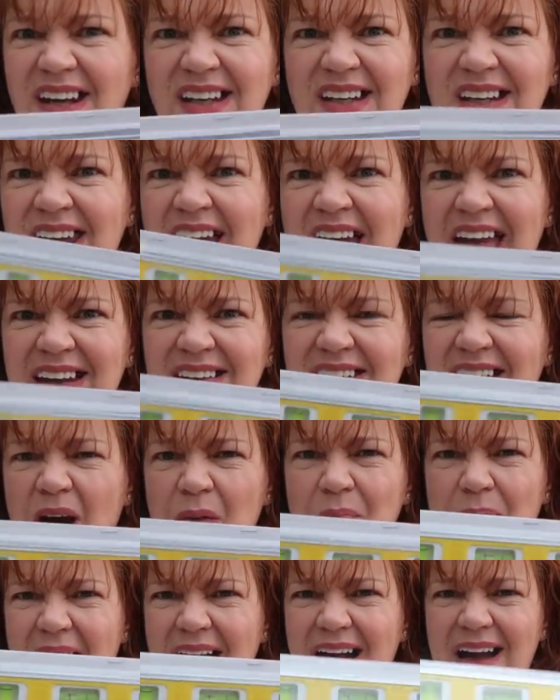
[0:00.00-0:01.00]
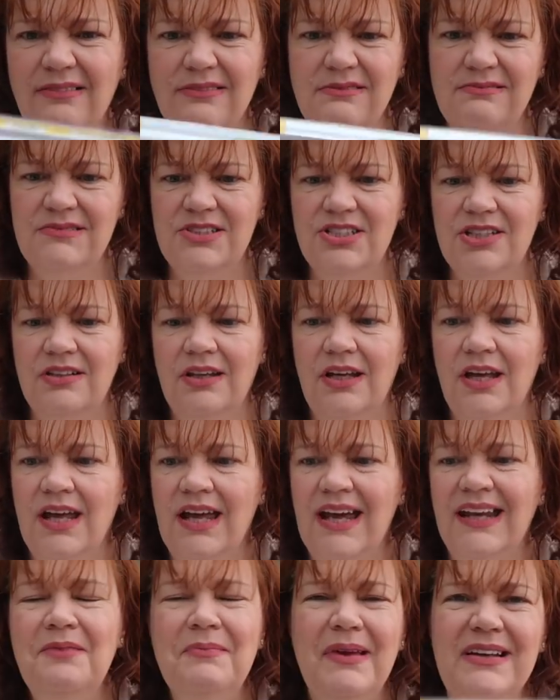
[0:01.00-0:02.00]
and again, £1,
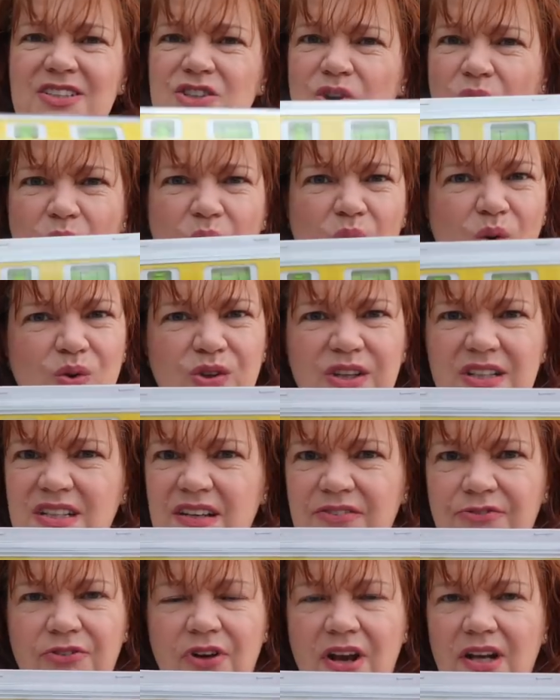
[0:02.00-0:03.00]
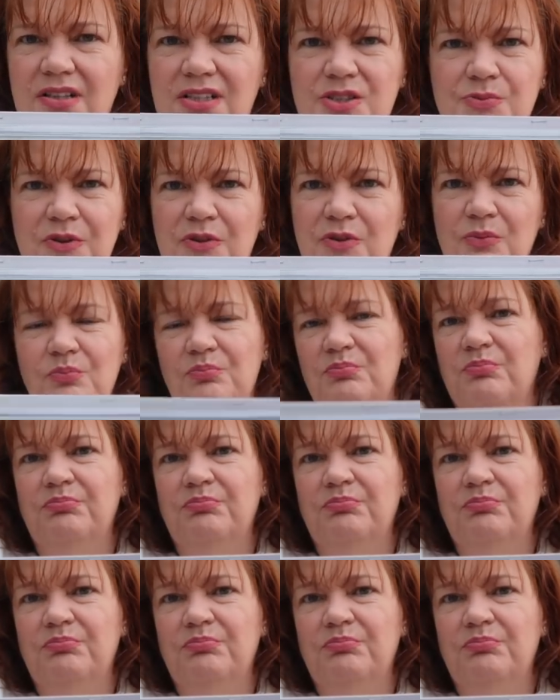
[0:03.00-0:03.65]
and it makes all the difference with